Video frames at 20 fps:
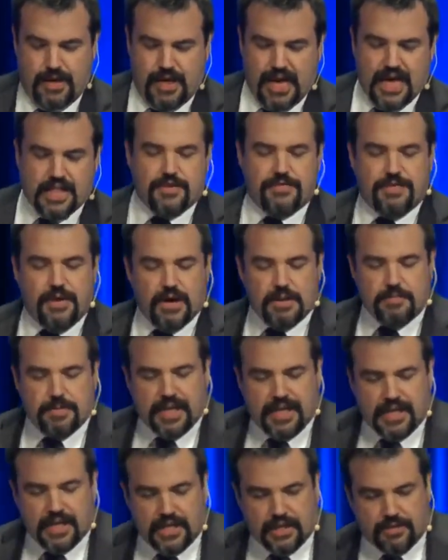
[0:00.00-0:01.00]
At the very
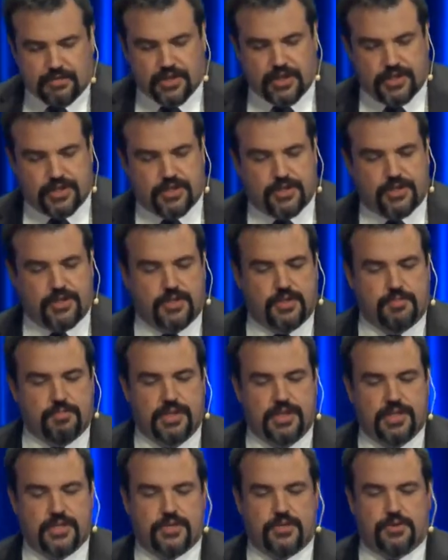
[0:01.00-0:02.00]
beginning of Jesus'
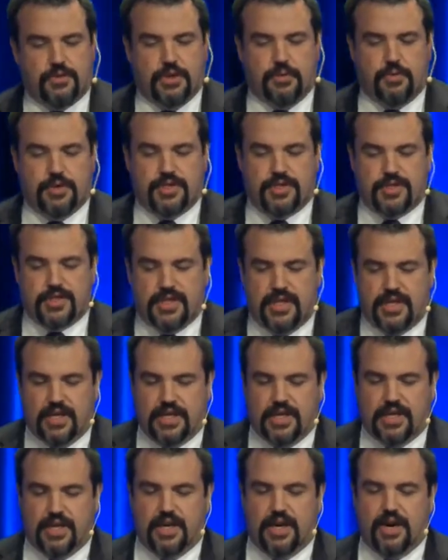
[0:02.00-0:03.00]
ministry, we
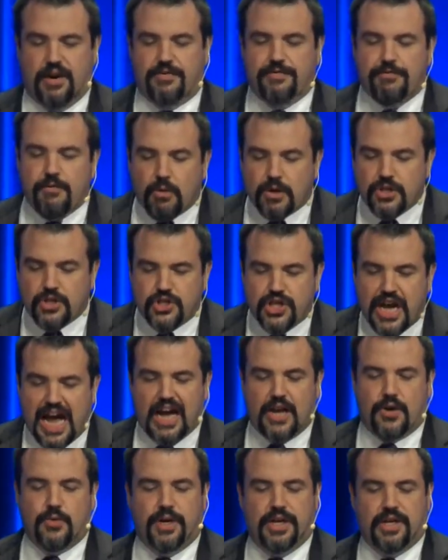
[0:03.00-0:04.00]
see a
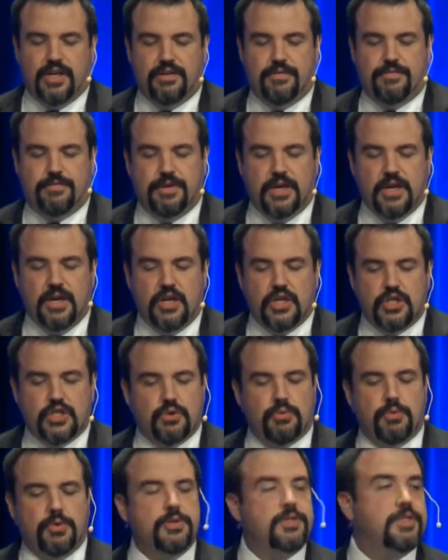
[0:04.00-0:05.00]
foreshadowing of
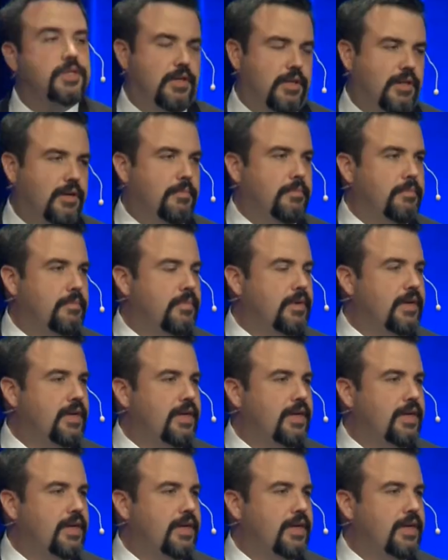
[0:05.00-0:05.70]
Jerusalem